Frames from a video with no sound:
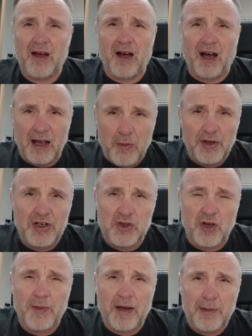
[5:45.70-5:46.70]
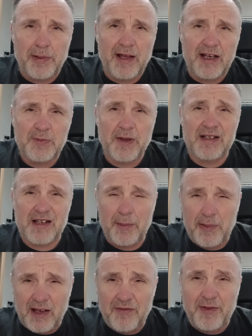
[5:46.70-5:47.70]
I want to talk about the pledge, because I
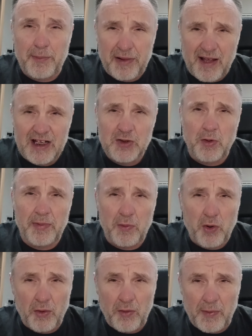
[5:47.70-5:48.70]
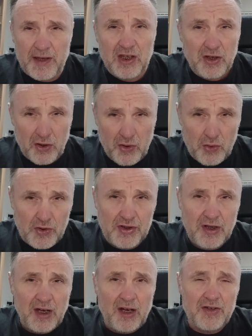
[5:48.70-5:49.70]
believe the pledge will be what will be used
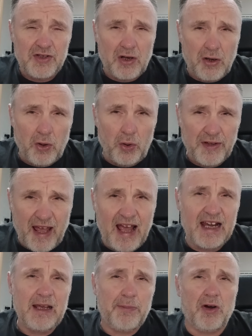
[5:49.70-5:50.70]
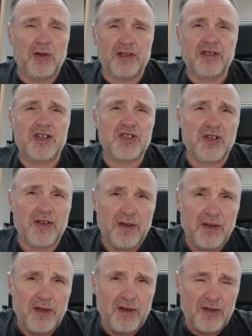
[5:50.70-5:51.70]
to hold any politician
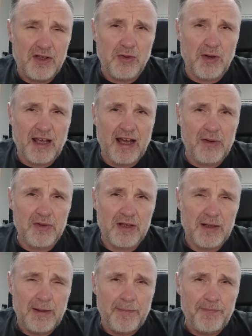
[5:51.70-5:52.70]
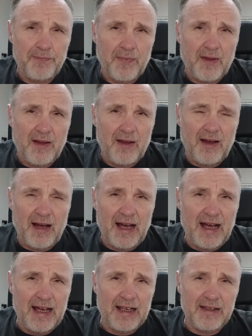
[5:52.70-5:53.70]
to account.
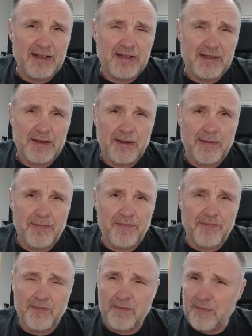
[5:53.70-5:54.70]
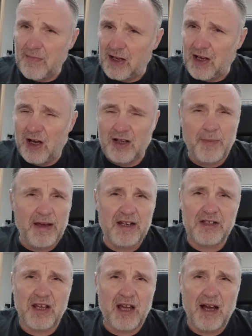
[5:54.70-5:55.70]
And I can't commend
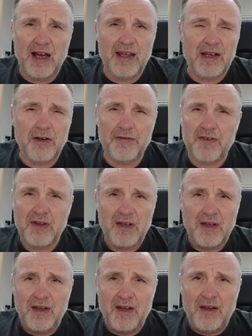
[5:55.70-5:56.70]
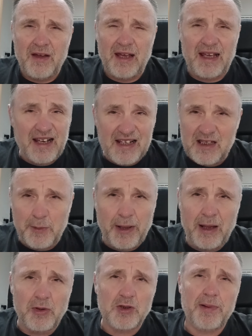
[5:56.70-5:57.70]
it to you highly enough. It is the
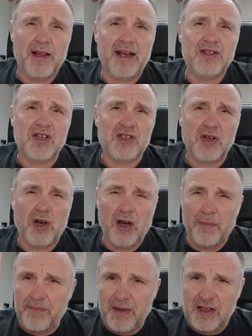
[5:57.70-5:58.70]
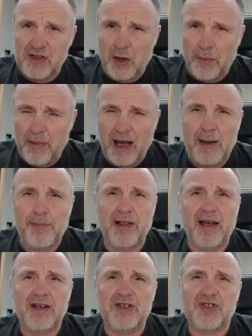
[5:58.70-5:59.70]
people's pledge. It's not my
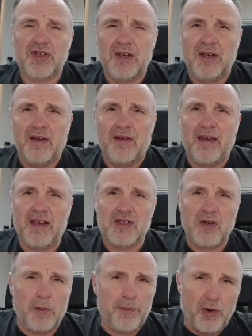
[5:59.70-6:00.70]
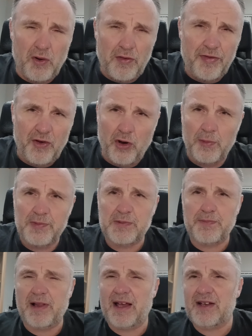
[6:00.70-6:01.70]
pledge. It's not Paul Thorpe's
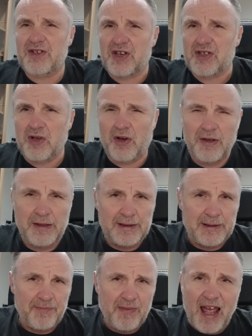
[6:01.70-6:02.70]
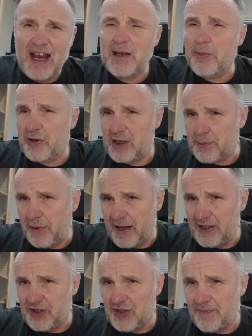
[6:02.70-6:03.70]
pledge. It's not anybody's
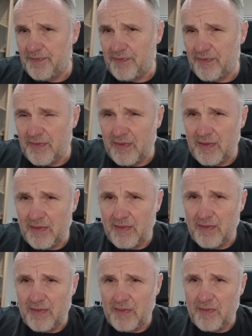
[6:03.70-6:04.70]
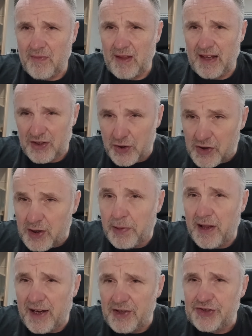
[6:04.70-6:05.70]
pledge. It's just the
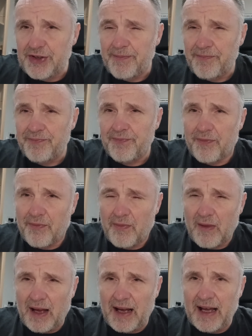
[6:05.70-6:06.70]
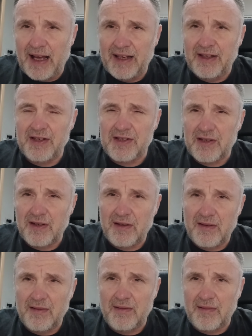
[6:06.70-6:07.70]
pledge. And
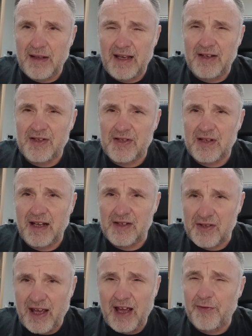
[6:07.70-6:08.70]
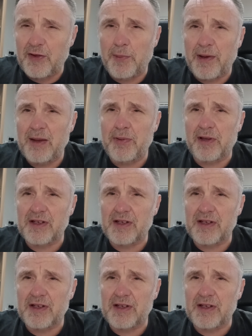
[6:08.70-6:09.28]
it's there for the people.